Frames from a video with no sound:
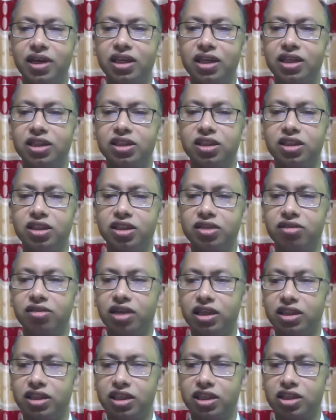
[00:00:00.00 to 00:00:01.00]
English
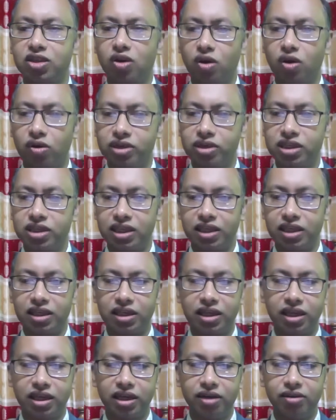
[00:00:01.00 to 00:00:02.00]
literature's origin,
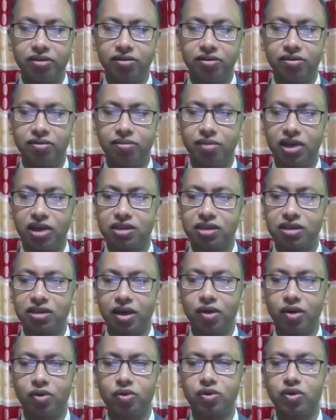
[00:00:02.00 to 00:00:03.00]
you must
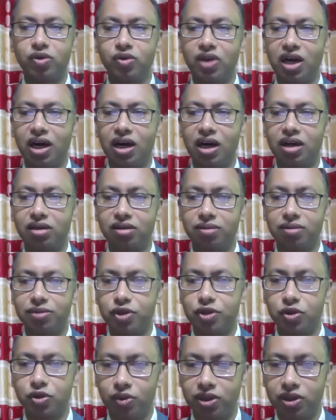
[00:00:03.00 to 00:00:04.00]
go to the art of
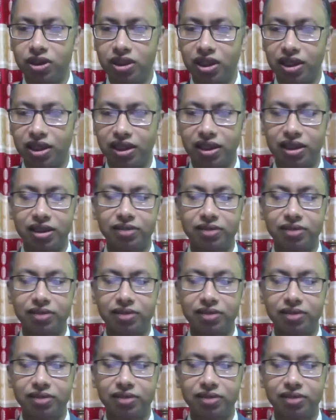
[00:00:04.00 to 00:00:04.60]
storytelling.